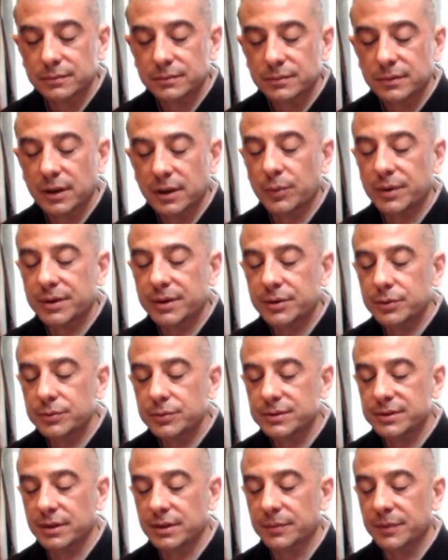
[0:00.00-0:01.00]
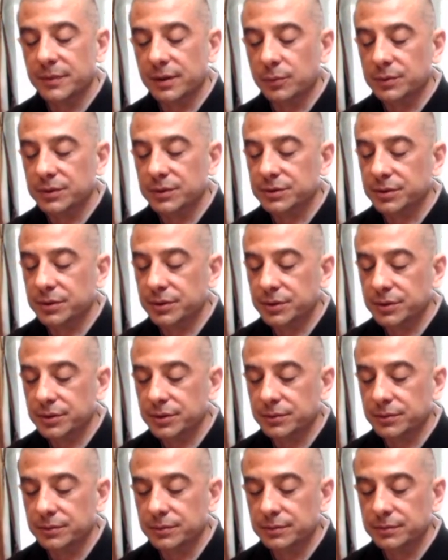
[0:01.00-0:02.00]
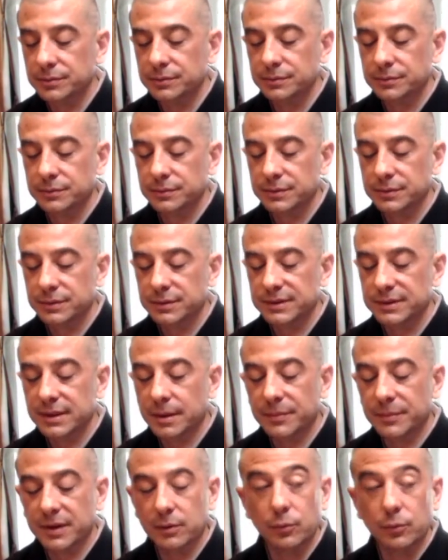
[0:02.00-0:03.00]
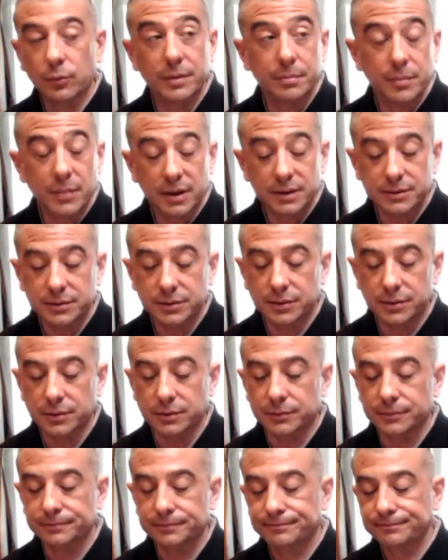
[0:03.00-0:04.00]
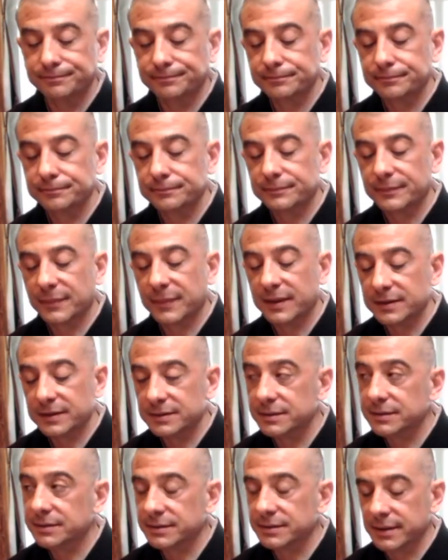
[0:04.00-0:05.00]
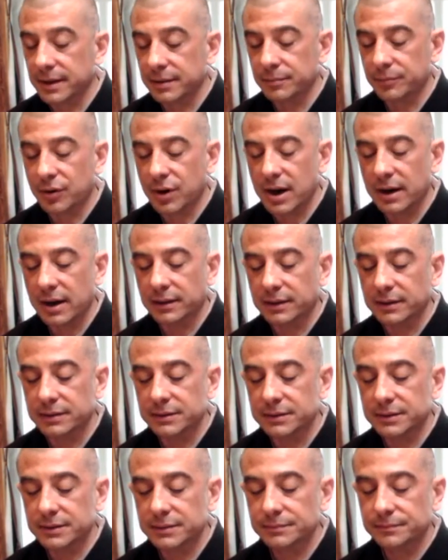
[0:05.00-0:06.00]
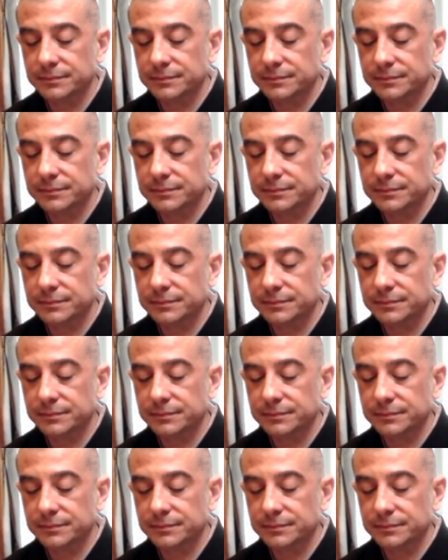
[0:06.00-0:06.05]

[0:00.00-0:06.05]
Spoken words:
And we do something we should do, something we must do. This is Zen practice.